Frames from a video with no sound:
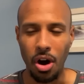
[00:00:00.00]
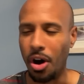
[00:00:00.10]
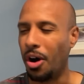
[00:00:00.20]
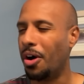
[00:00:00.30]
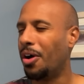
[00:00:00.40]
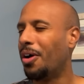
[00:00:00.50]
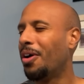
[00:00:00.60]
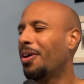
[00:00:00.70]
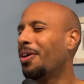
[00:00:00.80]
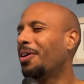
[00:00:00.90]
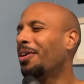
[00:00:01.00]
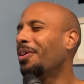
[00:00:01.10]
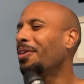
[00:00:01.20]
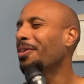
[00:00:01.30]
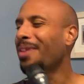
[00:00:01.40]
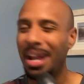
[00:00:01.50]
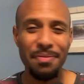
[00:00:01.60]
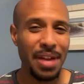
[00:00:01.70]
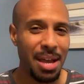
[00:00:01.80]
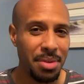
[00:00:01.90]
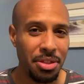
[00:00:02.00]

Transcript: All right, family,